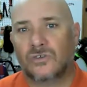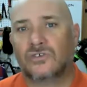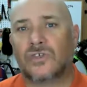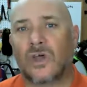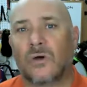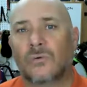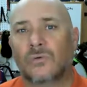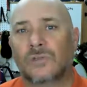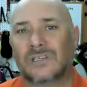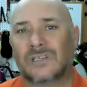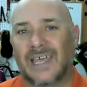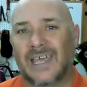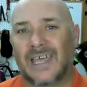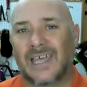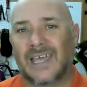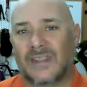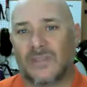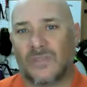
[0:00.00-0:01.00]
don't
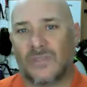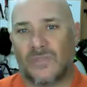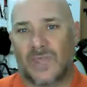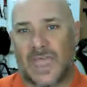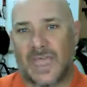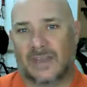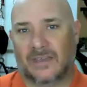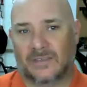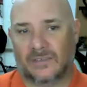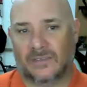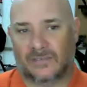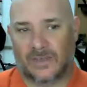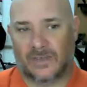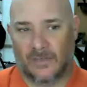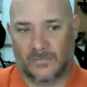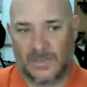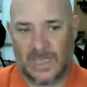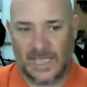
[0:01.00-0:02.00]
let that
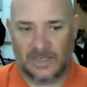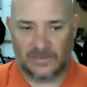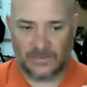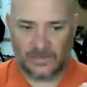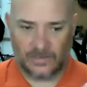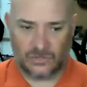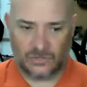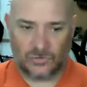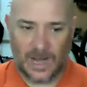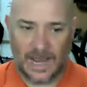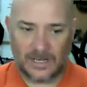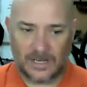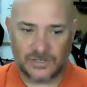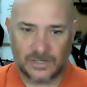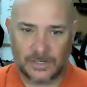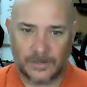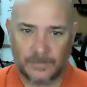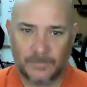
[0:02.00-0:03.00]
stuff as a
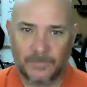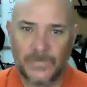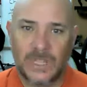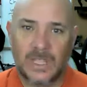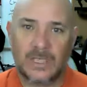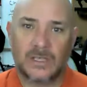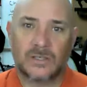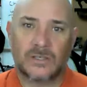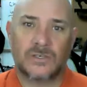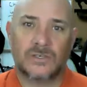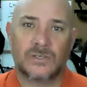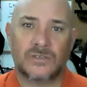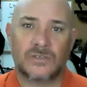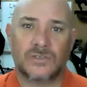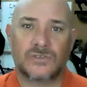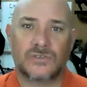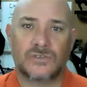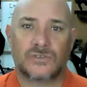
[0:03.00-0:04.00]
distraction
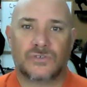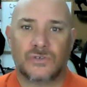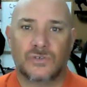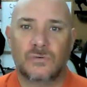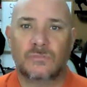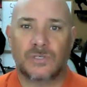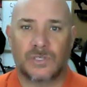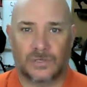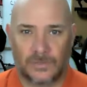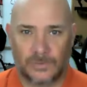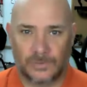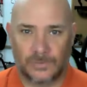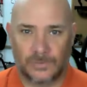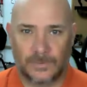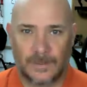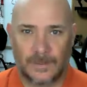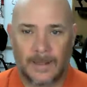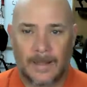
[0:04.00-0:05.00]
consume you
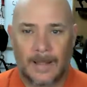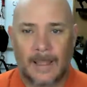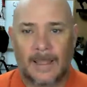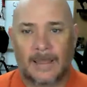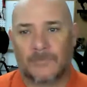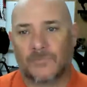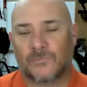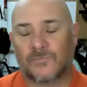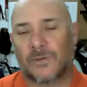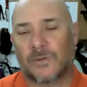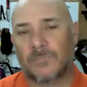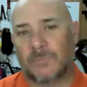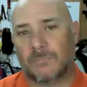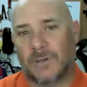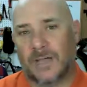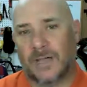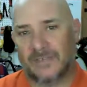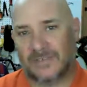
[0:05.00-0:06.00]
from the
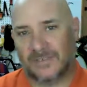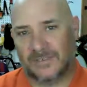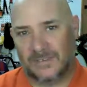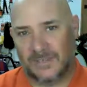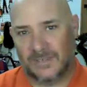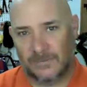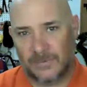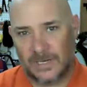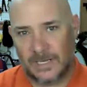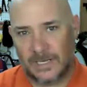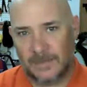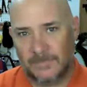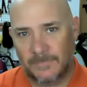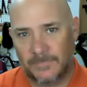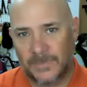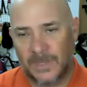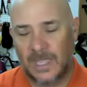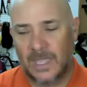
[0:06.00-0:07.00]
positivity
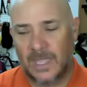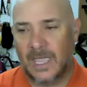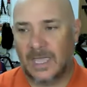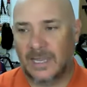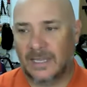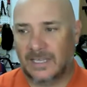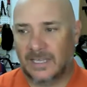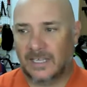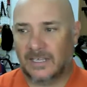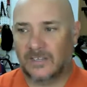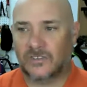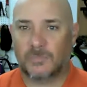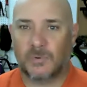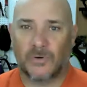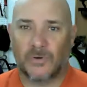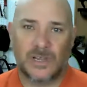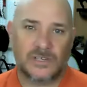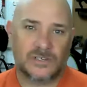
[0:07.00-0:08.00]
and the
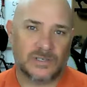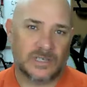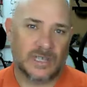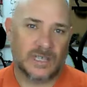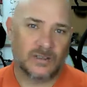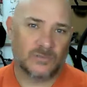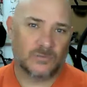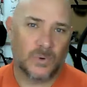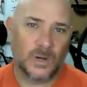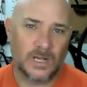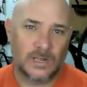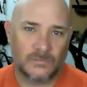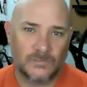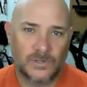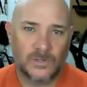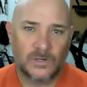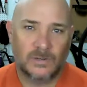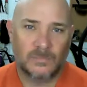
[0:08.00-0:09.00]
inspiration that is waiting
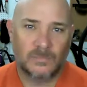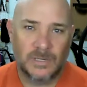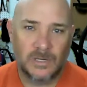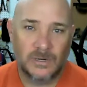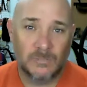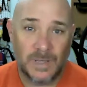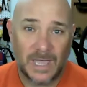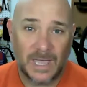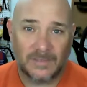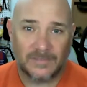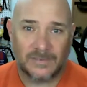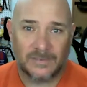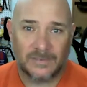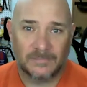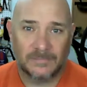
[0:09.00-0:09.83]
for you to be your best.